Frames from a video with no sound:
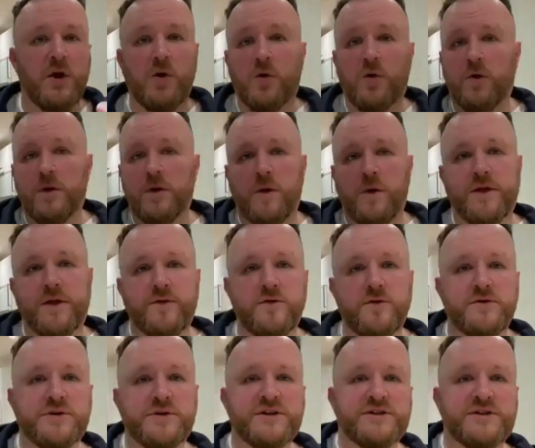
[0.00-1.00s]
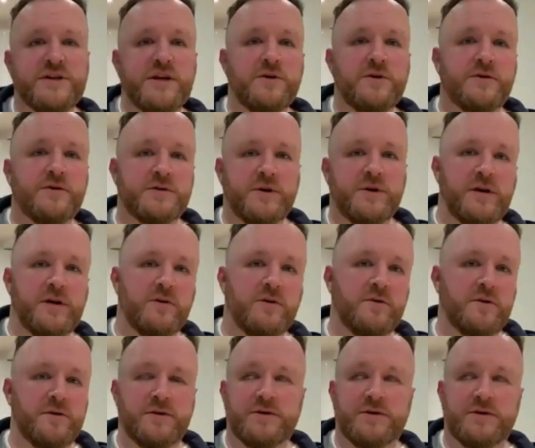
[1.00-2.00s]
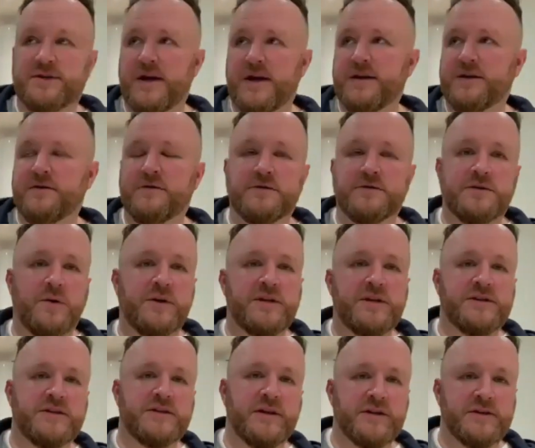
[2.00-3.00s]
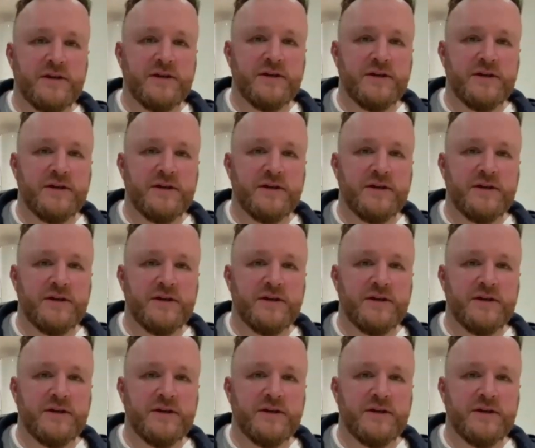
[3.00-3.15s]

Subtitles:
All the way through to Z or Z, 26.